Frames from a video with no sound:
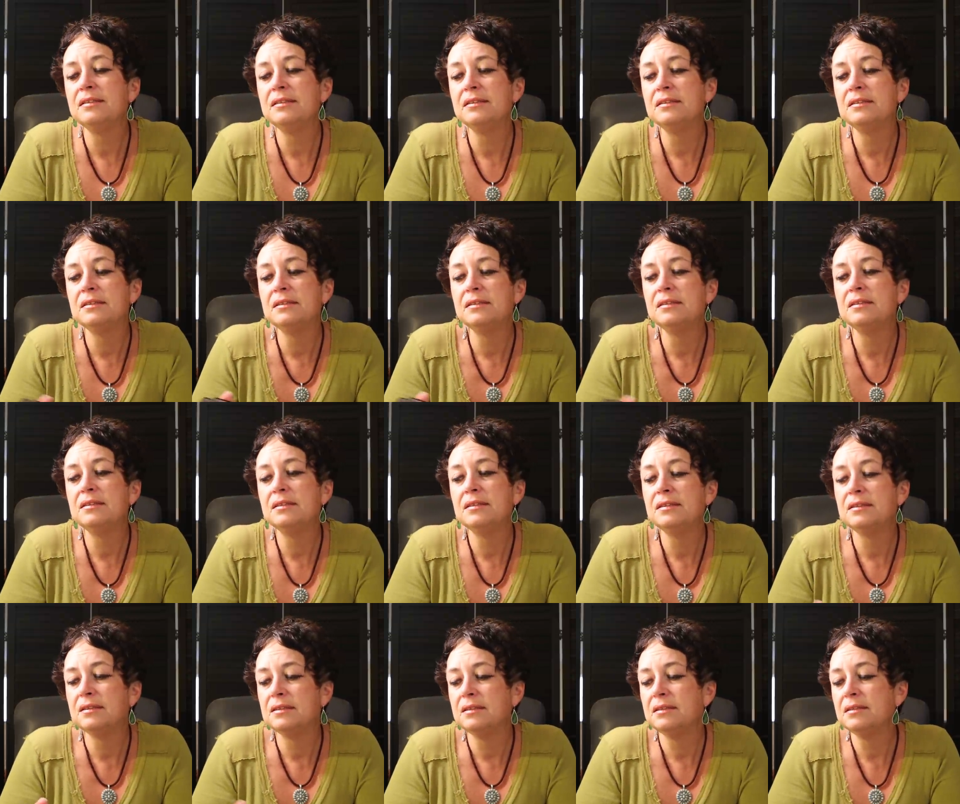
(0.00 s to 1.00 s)

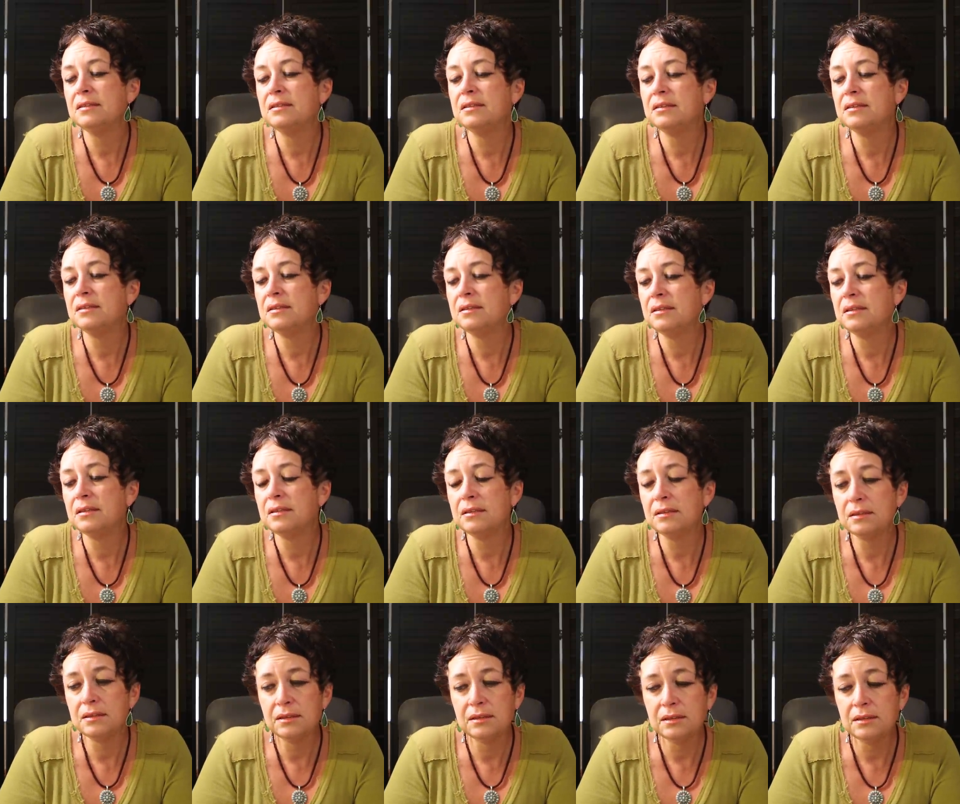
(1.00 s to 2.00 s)

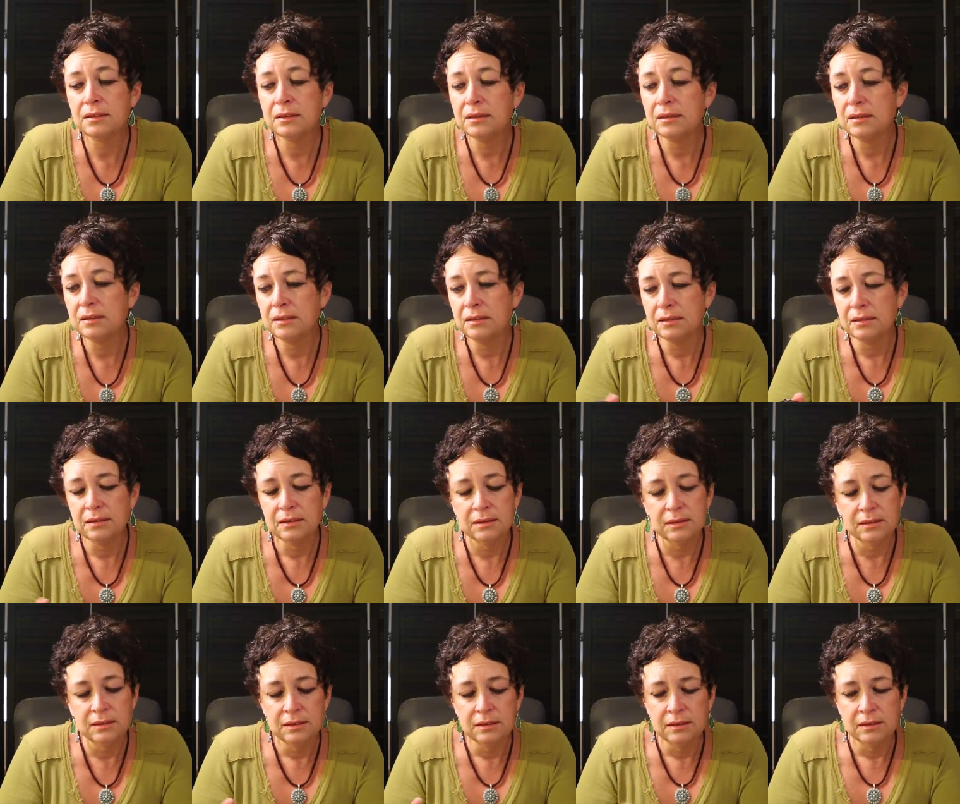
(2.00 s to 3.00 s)

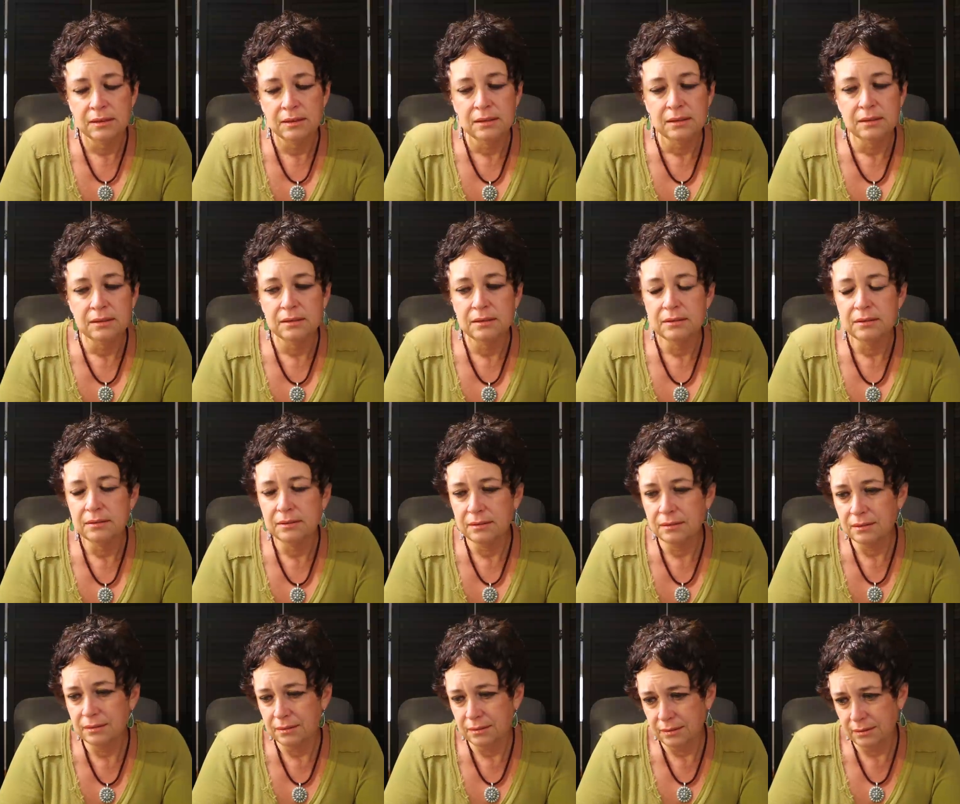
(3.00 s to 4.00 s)

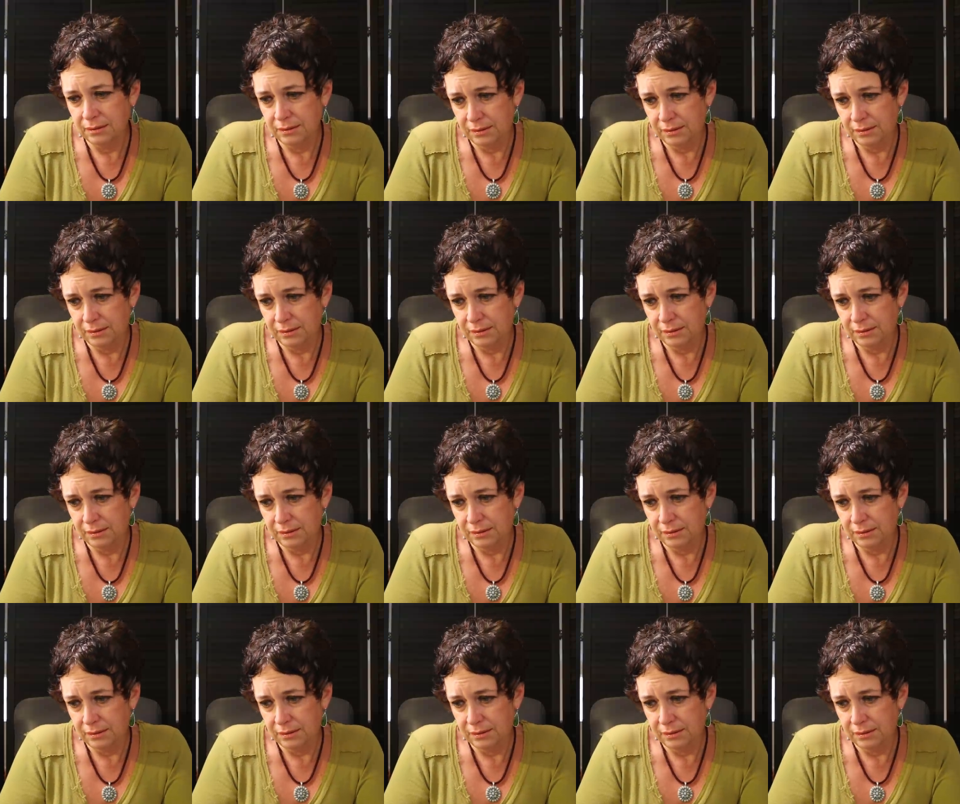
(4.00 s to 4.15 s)
(silence)